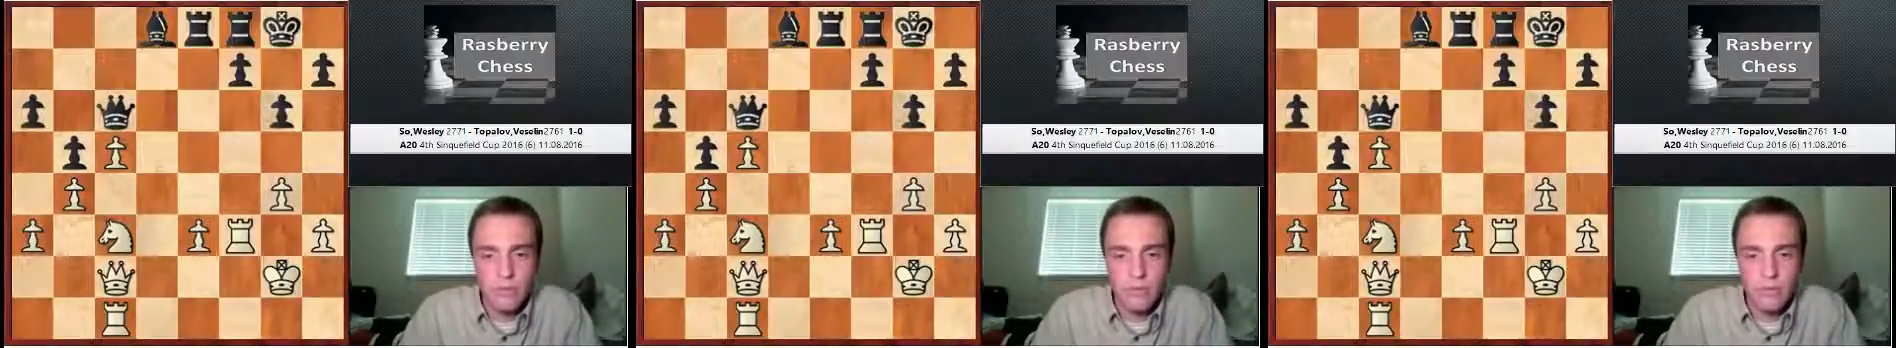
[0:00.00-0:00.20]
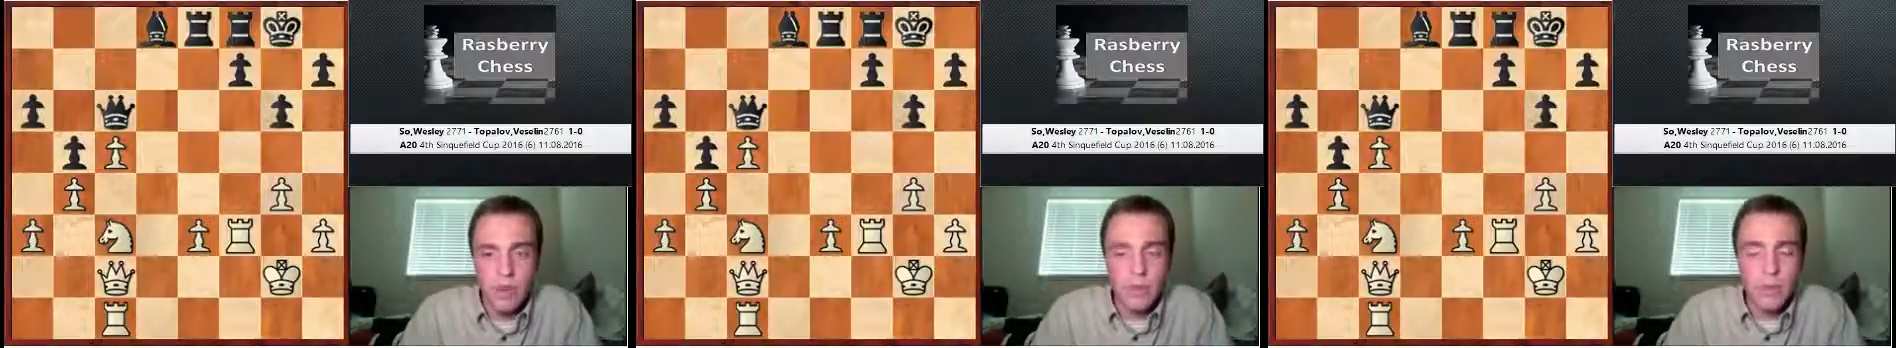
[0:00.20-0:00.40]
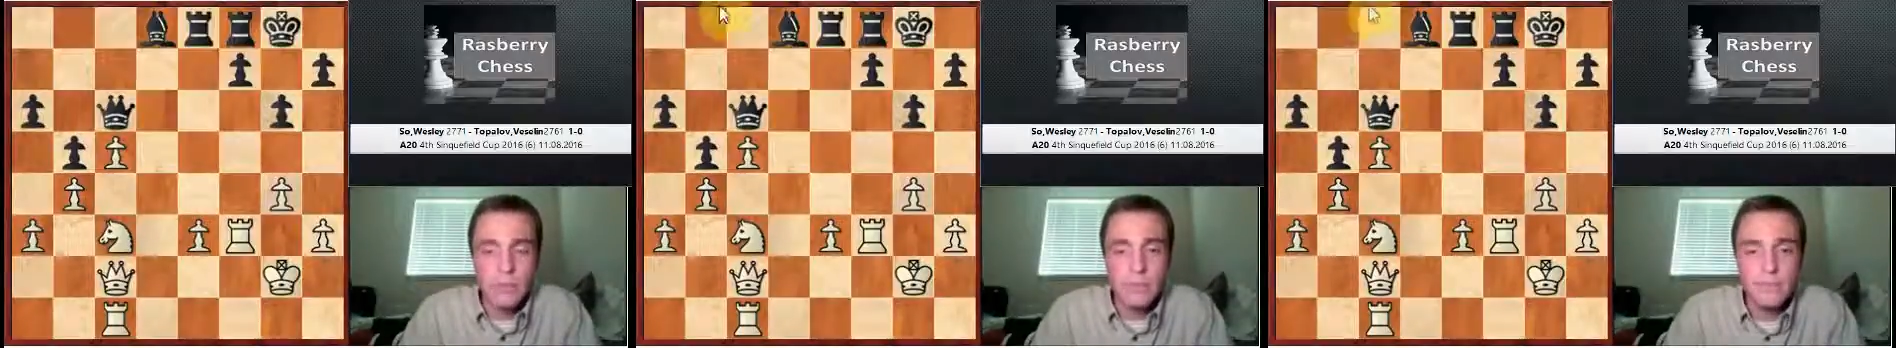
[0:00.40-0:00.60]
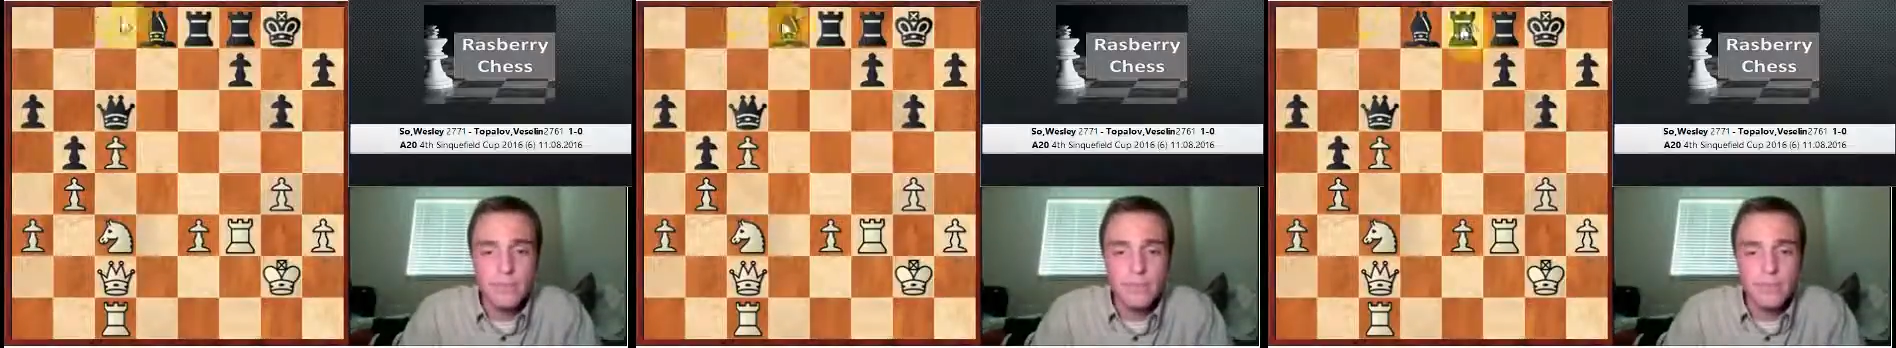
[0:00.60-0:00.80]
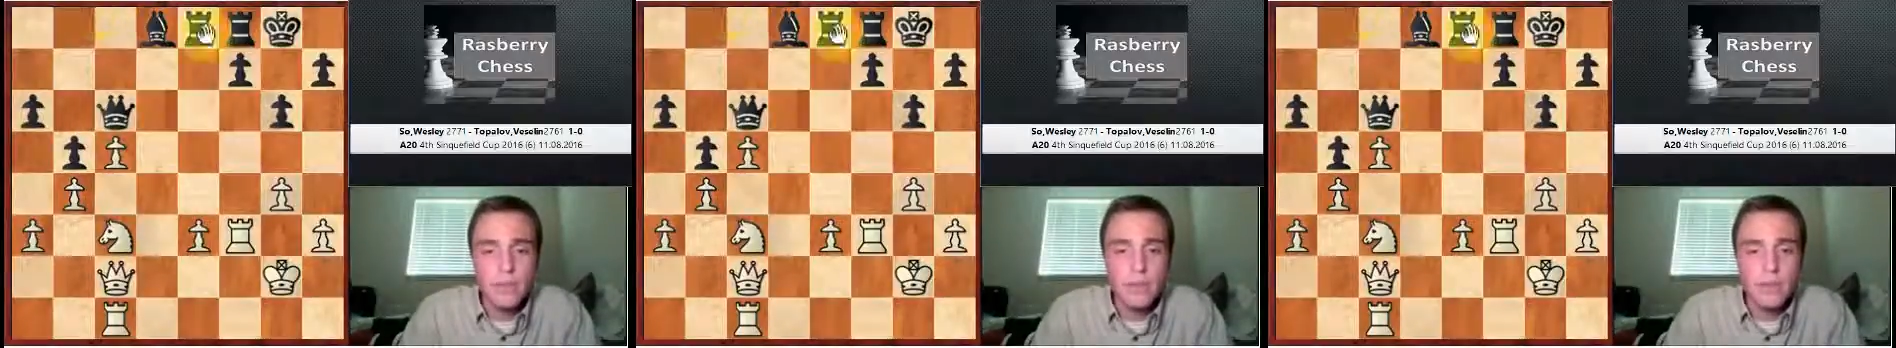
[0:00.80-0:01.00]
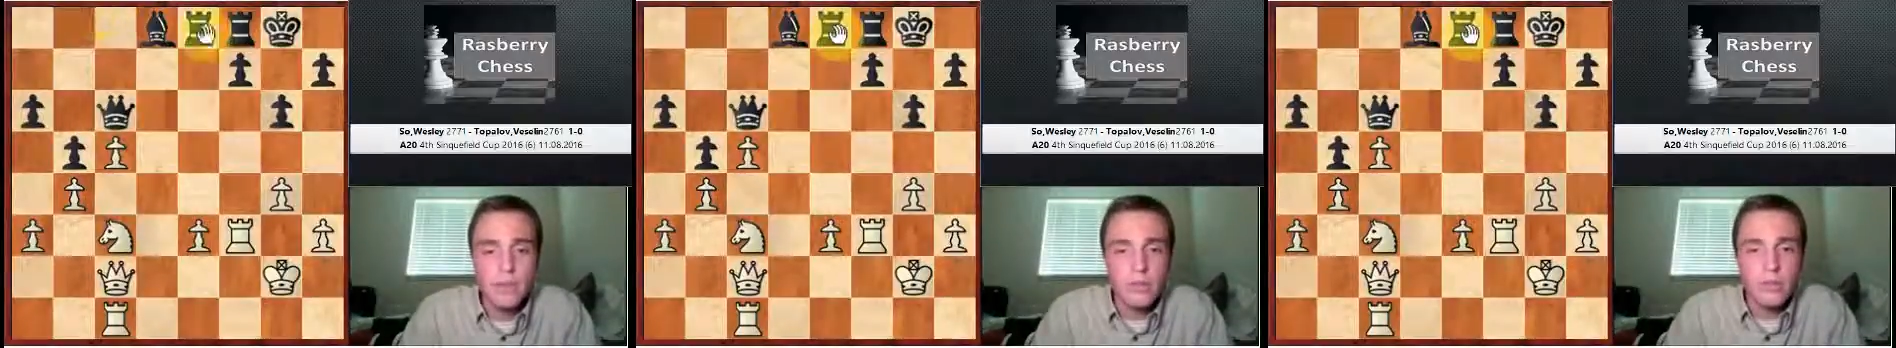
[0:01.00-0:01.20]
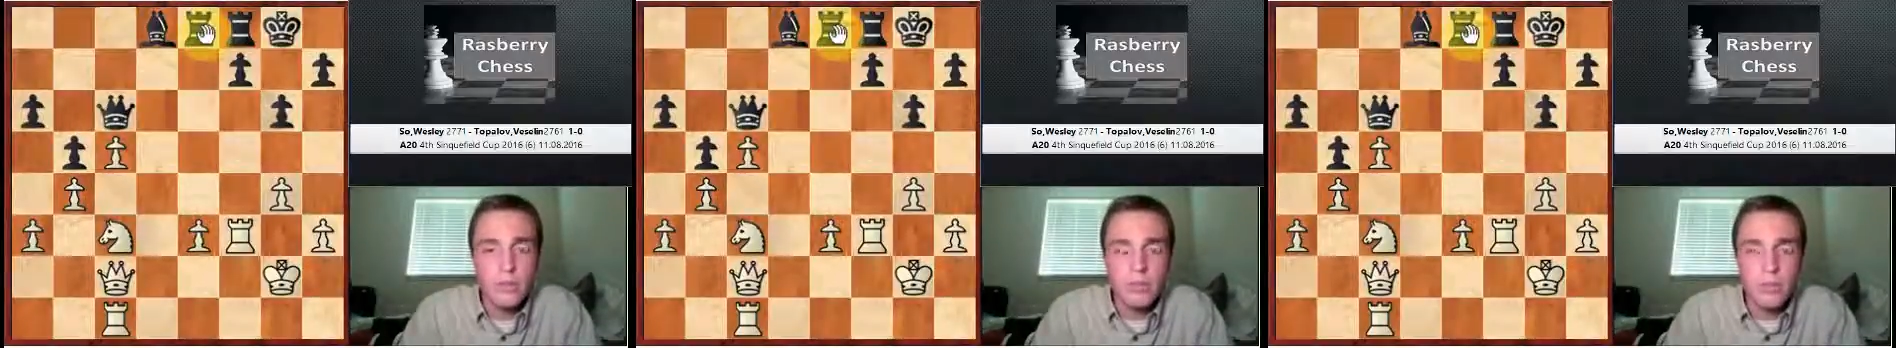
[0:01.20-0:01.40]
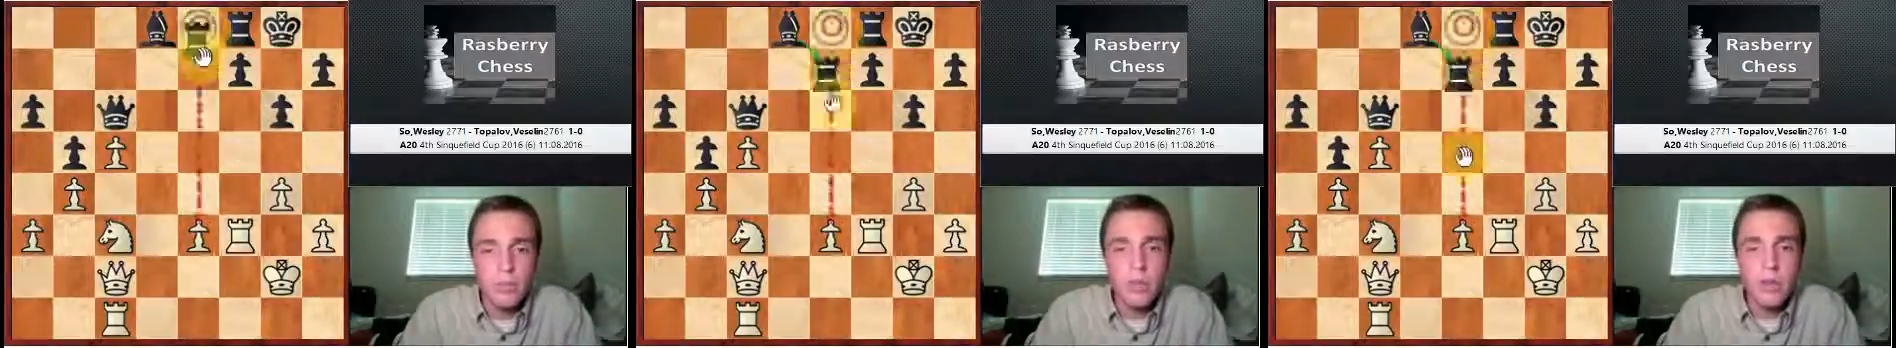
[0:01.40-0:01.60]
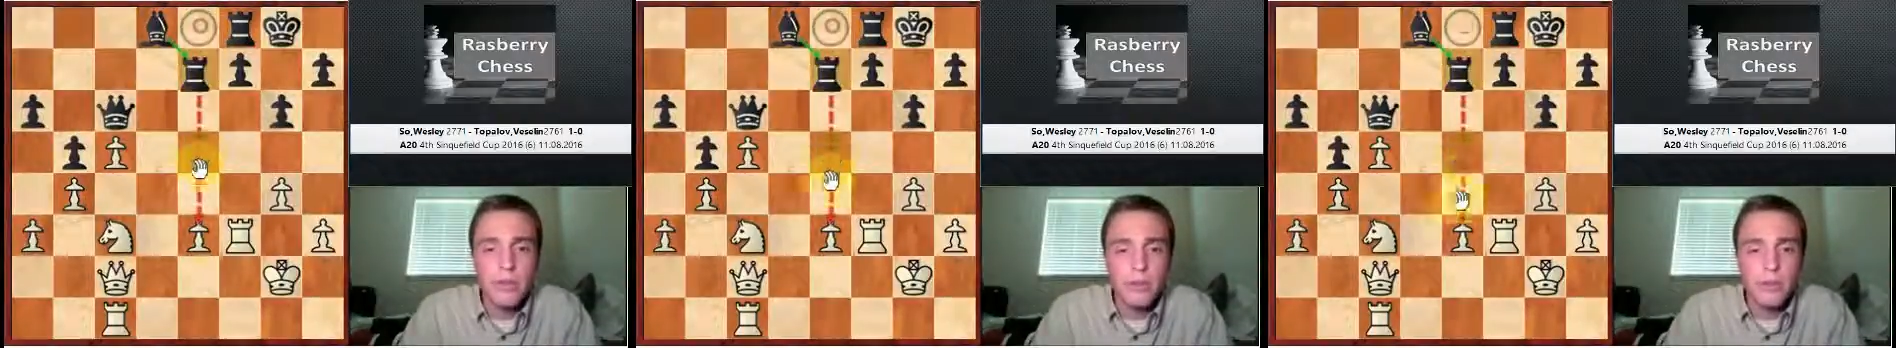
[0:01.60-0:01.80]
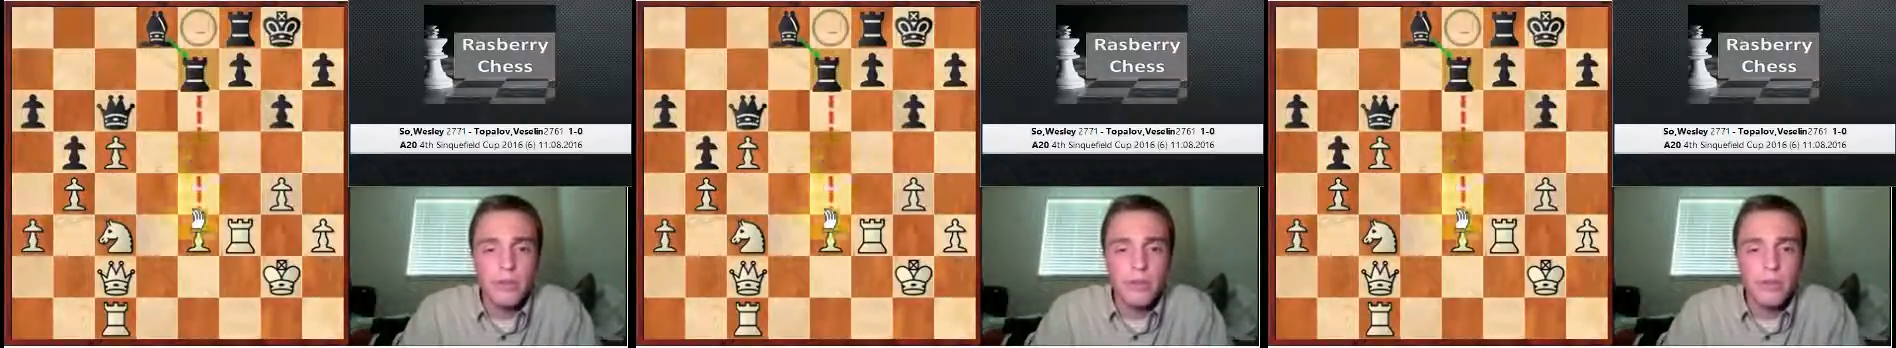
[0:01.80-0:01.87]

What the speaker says: My bad. No, this was the blunder.